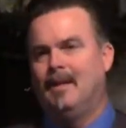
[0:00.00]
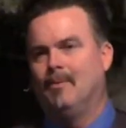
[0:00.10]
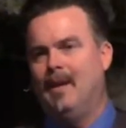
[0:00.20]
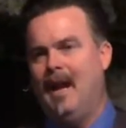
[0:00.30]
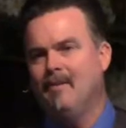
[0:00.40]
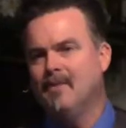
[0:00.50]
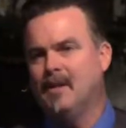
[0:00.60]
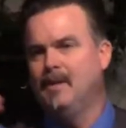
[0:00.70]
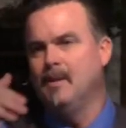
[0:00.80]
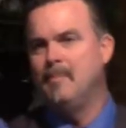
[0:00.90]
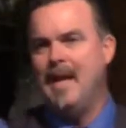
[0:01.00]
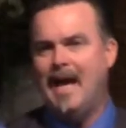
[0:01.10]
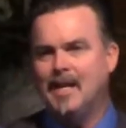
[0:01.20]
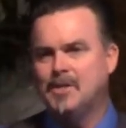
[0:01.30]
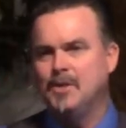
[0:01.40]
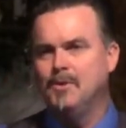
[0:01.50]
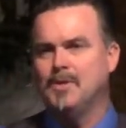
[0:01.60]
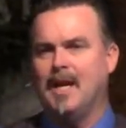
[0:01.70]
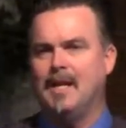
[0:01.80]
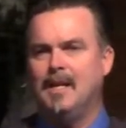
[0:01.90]
We have the, the Beatitudes,
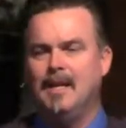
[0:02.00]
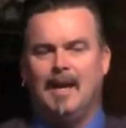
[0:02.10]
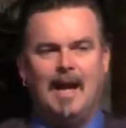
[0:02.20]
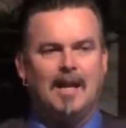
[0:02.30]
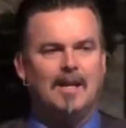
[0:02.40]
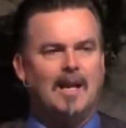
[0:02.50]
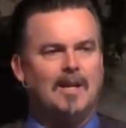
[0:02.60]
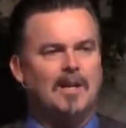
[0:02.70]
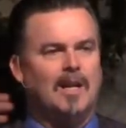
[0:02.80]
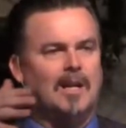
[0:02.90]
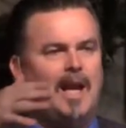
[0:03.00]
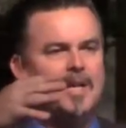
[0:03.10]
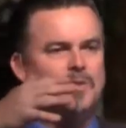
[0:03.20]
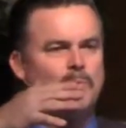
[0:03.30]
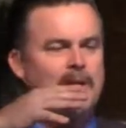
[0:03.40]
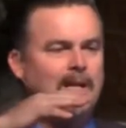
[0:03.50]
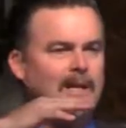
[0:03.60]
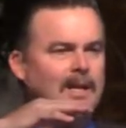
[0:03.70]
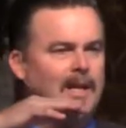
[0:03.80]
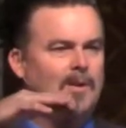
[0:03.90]
and, and, and, and last week
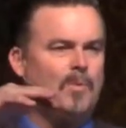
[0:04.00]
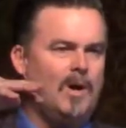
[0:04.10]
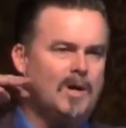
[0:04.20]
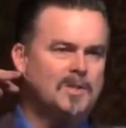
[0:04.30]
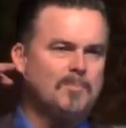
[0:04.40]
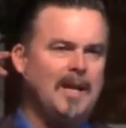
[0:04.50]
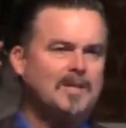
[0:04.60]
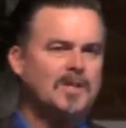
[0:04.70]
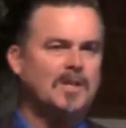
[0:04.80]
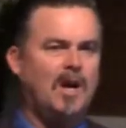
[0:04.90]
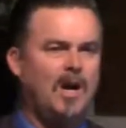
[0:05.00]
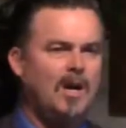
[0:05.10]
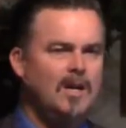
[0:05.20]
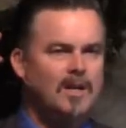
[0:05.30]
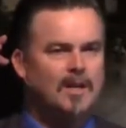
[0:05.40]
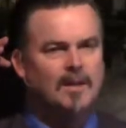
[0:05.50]
it was, Blessed are